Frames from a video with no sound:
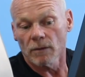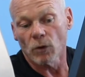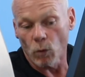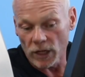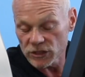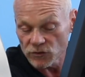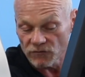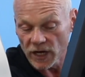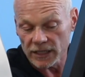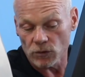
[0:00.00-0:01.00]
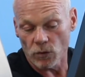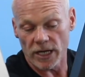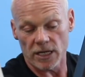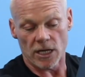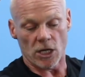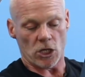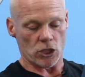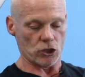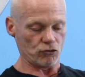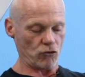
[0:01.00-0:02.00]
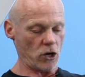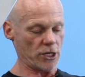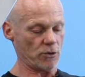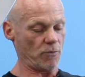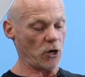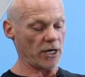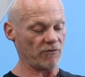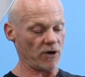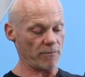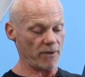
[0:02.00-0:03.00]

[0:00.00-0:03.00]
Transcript: But once you've got the weight, you draw your body right